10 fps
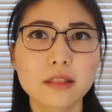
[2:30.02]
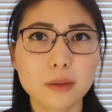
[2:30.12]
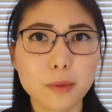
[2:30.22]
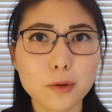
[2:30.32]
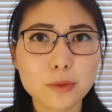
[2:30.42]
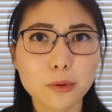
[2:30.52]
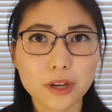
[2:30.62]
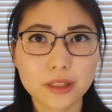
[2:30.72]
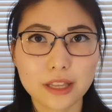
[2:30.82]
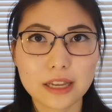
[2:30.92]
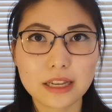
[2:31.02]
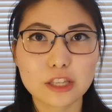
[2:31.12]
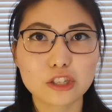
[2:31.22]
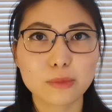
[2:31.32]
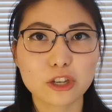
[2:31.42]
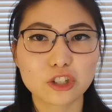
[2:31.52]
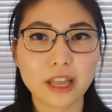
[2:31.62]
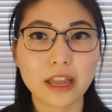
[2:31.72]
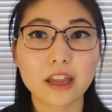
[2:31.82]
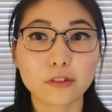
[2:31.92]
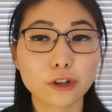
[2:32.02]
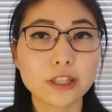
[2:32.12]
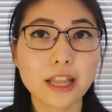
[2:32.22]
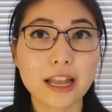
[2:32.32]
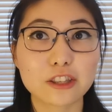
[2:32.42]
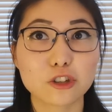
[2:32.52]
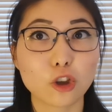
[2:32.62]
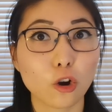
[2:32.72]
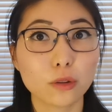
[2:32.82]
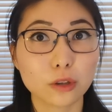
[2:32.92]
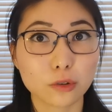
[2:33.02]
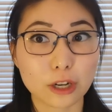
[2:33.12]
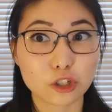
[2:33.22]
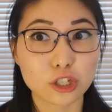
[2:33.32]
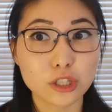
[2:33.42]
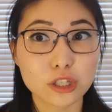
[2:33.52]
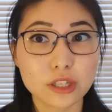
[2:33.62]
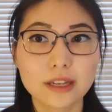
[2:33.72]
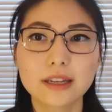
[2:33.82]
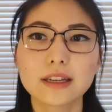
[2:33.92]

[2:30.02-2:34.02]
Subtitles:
The most important thing is to make sure that everyone answers all the questions,